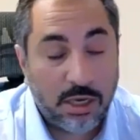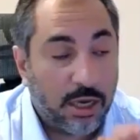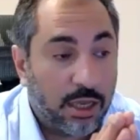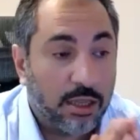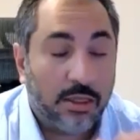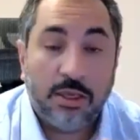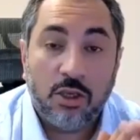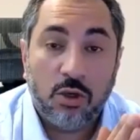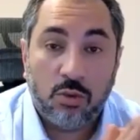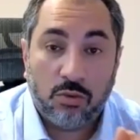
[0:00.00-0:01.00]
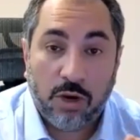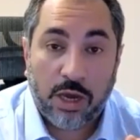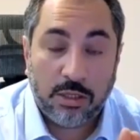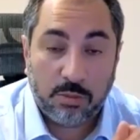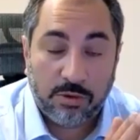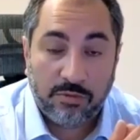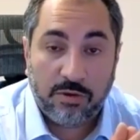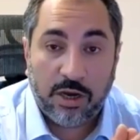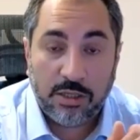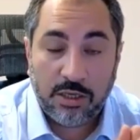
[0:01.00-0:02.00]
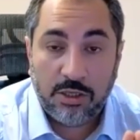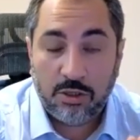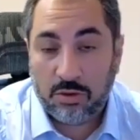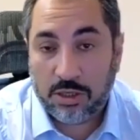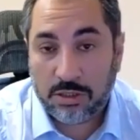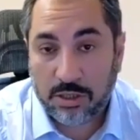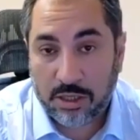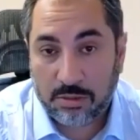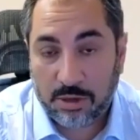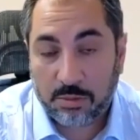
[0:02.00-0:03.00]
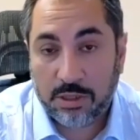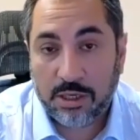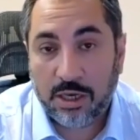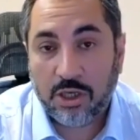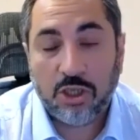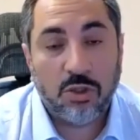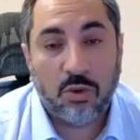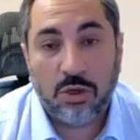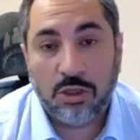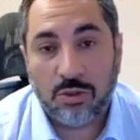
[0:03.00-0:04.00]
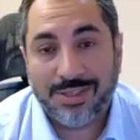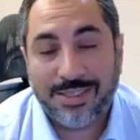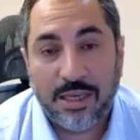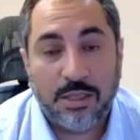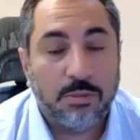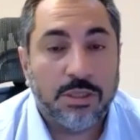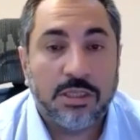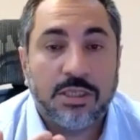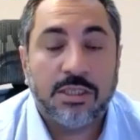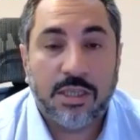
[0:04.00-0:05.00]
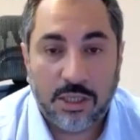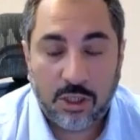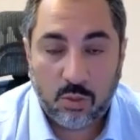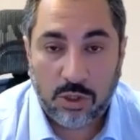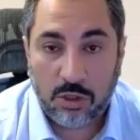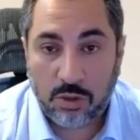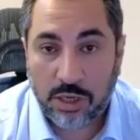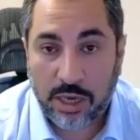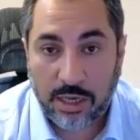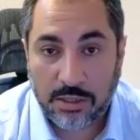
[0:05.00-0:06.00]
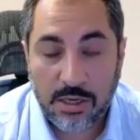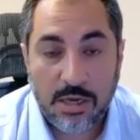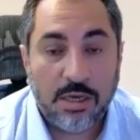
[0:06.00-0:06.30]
anything you write, provide in your asylum application or in your statement sticks with your case.